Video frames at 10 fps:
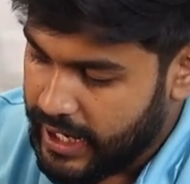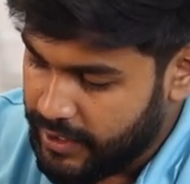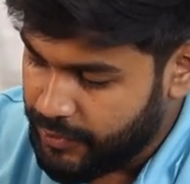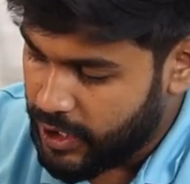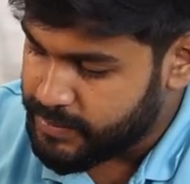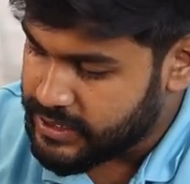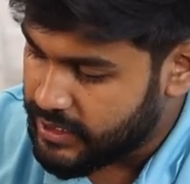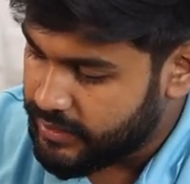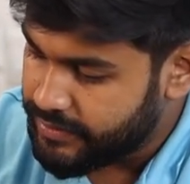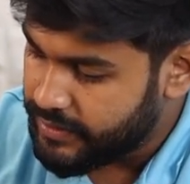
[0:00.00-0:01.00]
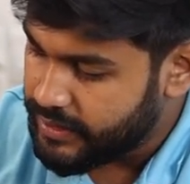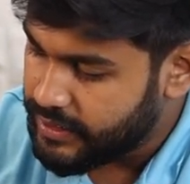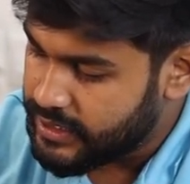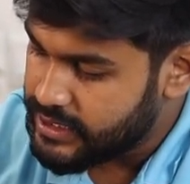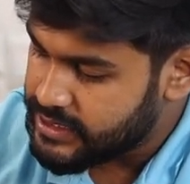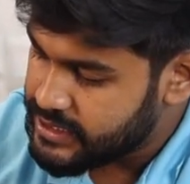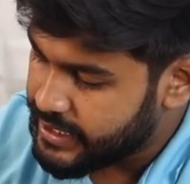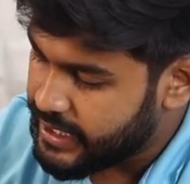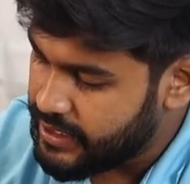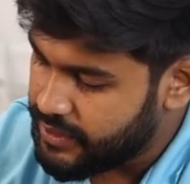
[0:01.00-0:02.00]
And if you observe, the
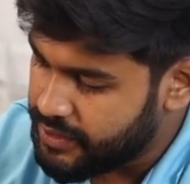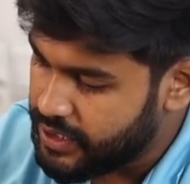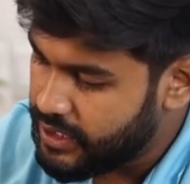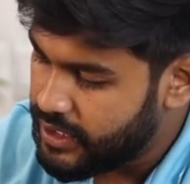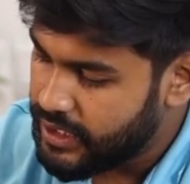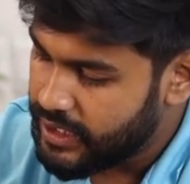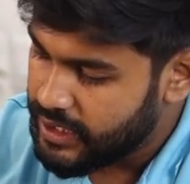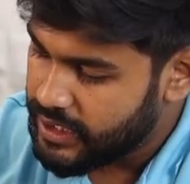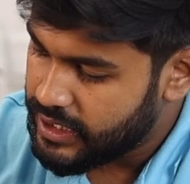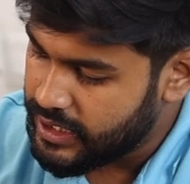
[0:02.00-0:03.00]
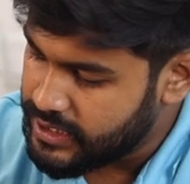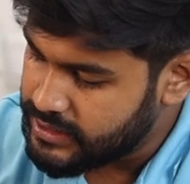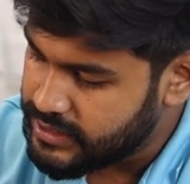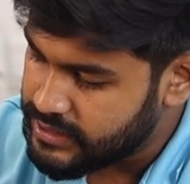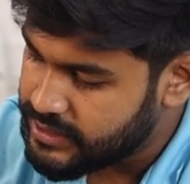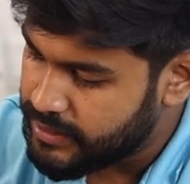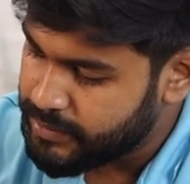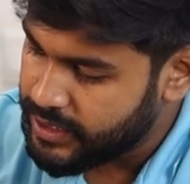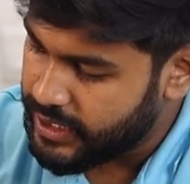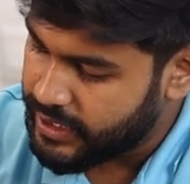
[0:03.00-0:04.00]
second tree is
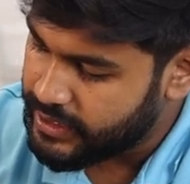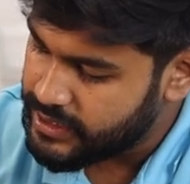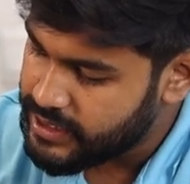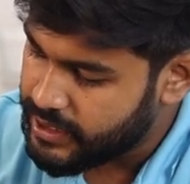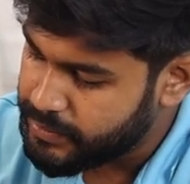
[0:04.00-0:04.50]
something like this.